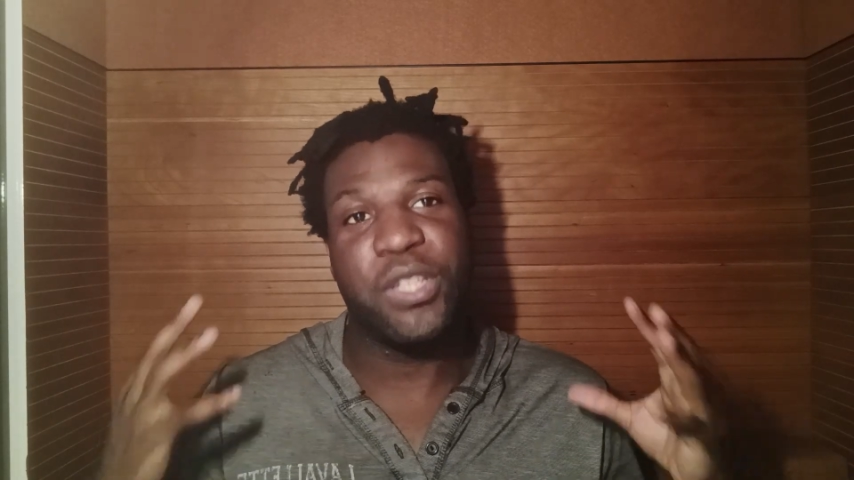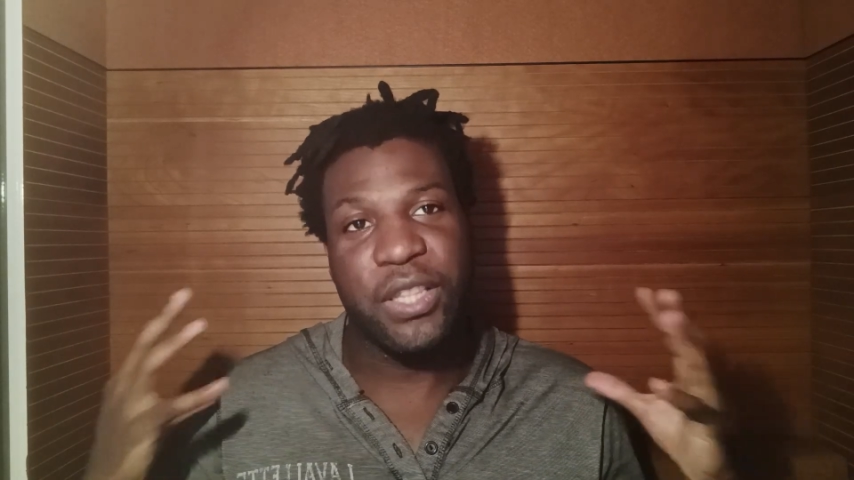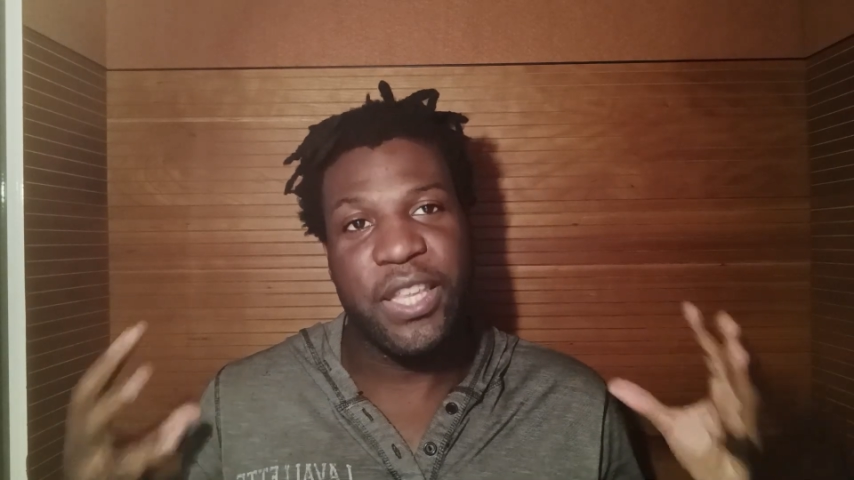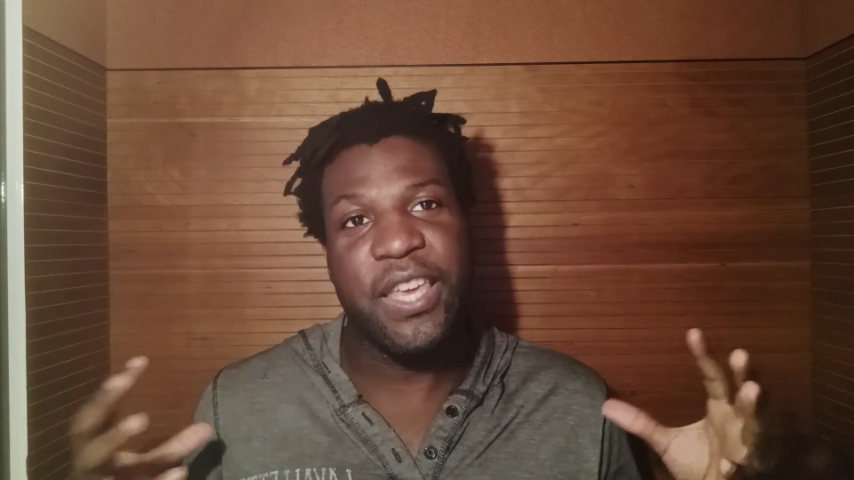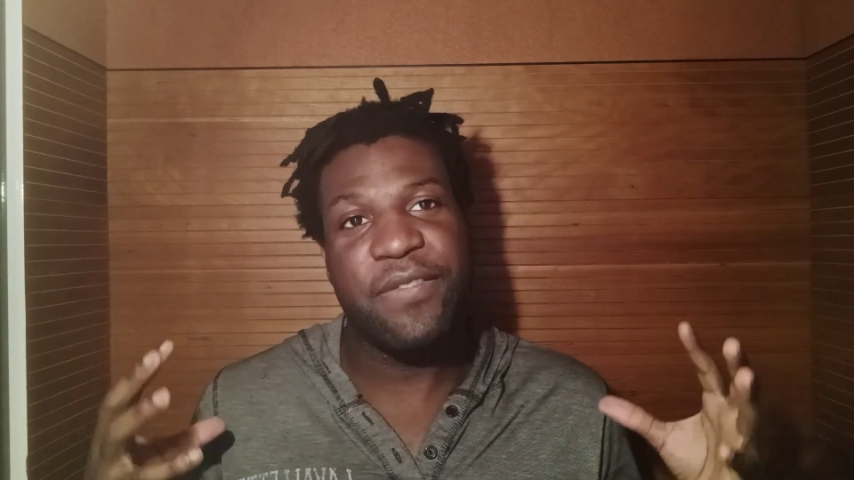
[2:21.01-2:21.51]
to
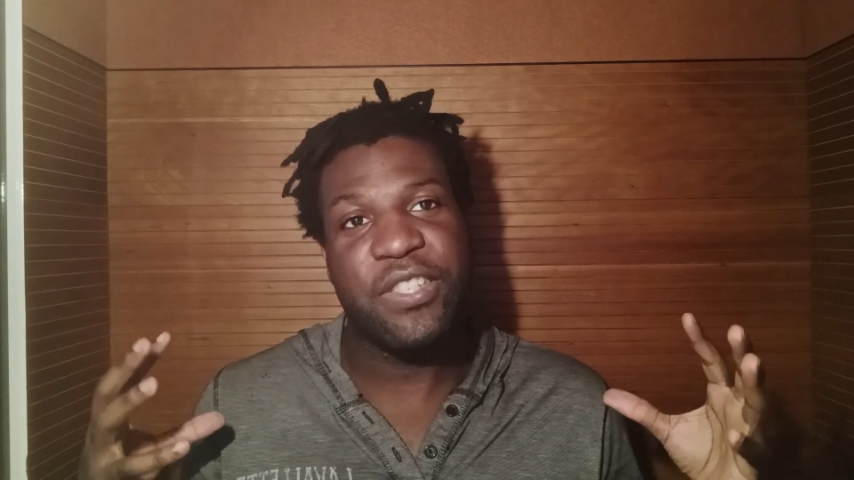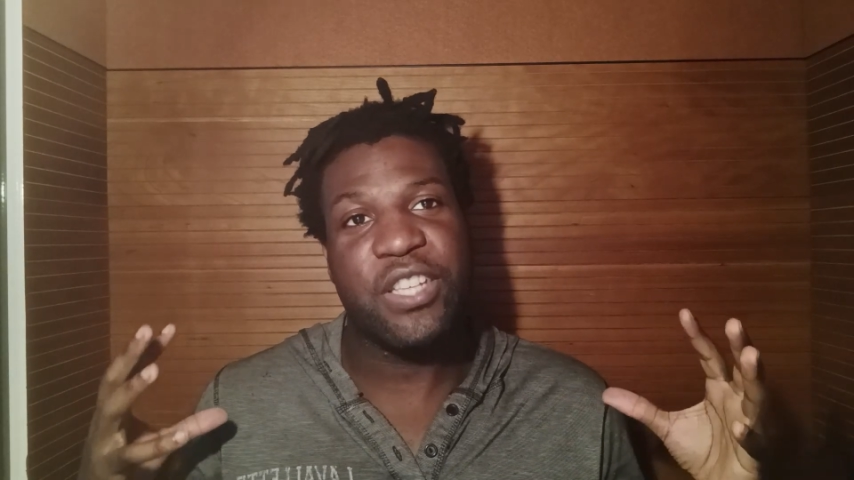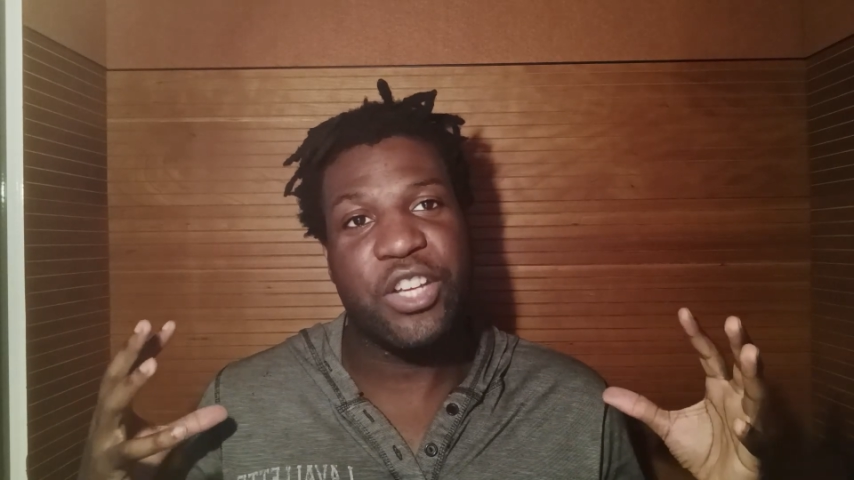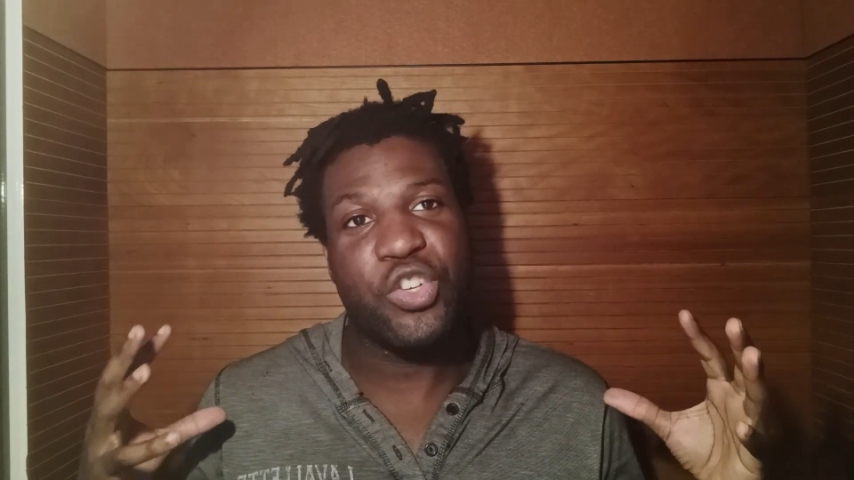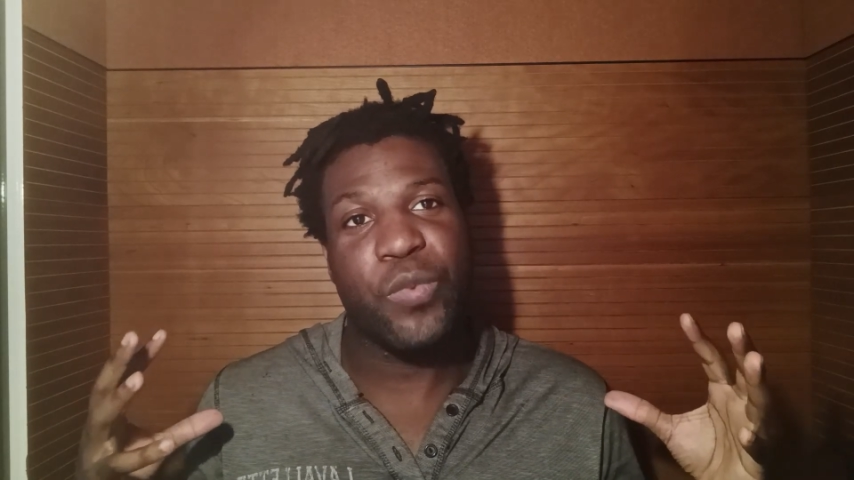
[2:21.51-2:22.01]
live in
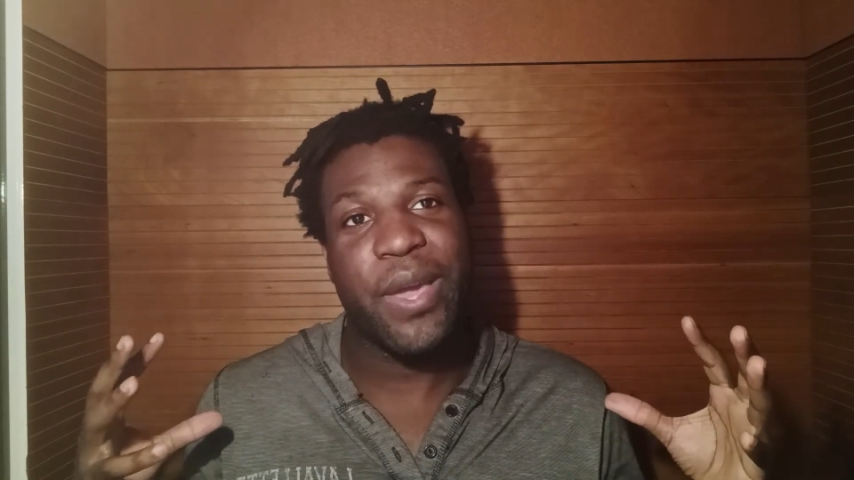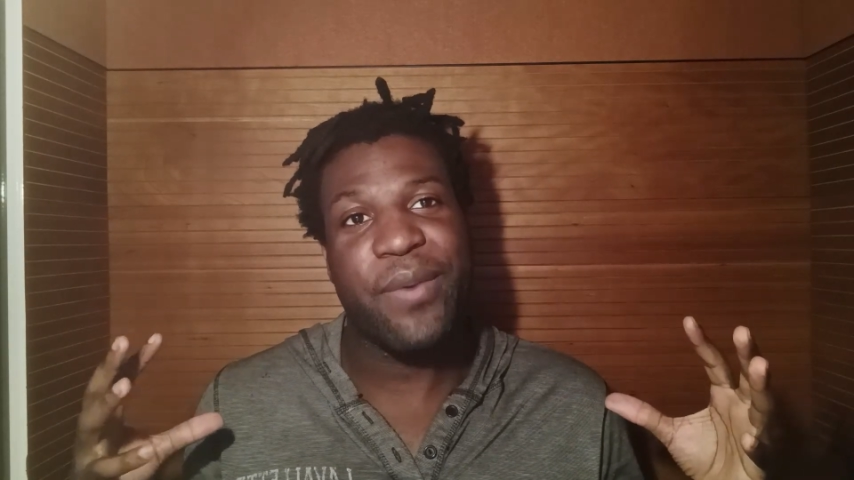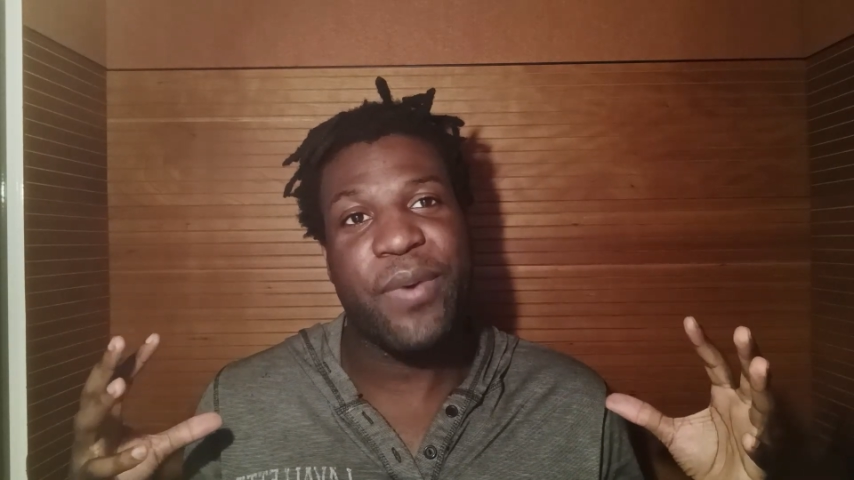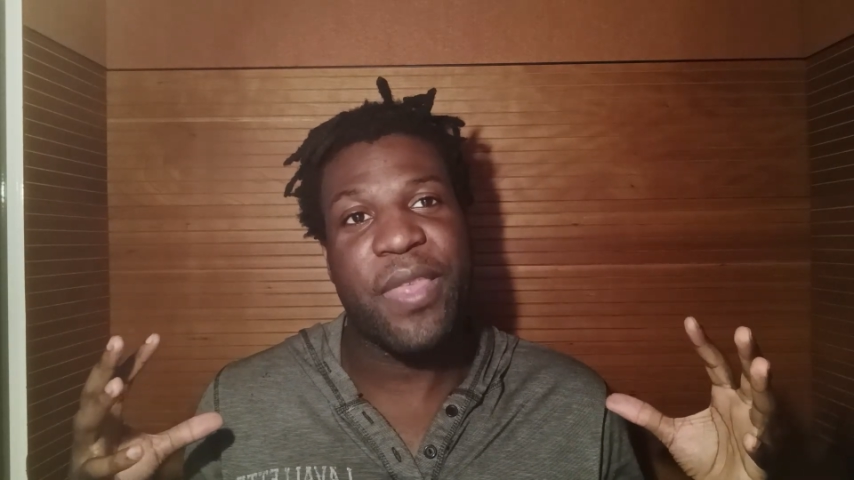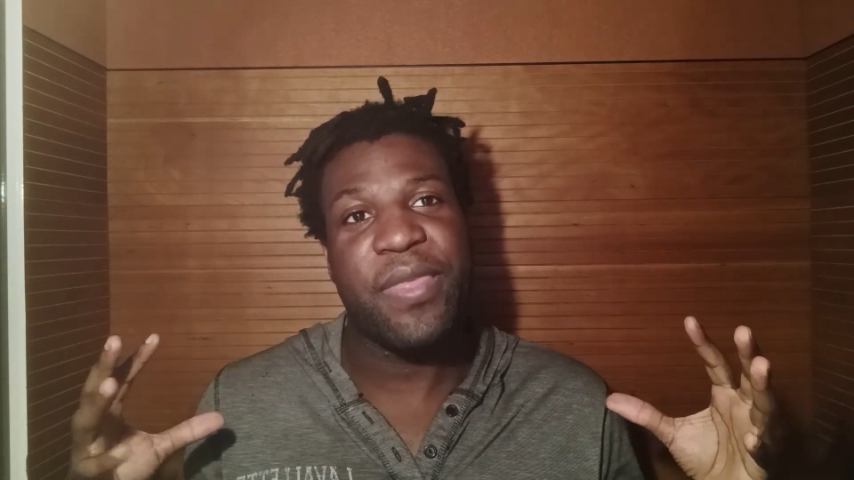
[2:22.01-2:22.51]
such a way
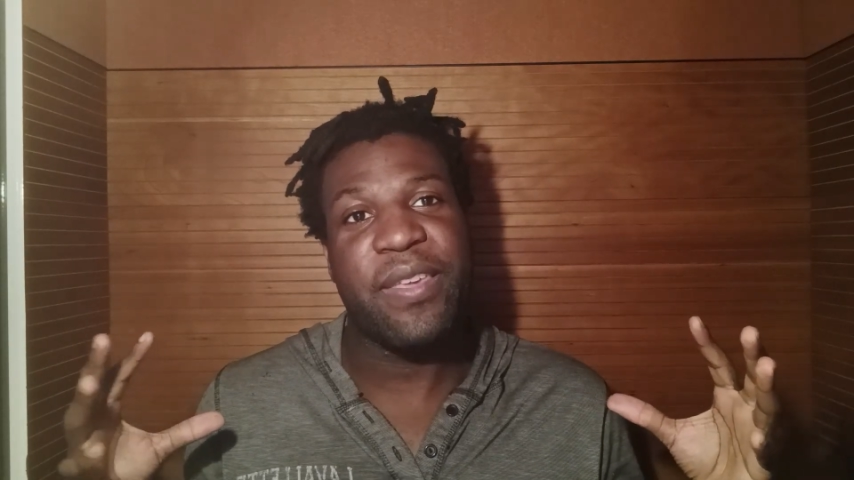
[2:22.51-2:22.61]
when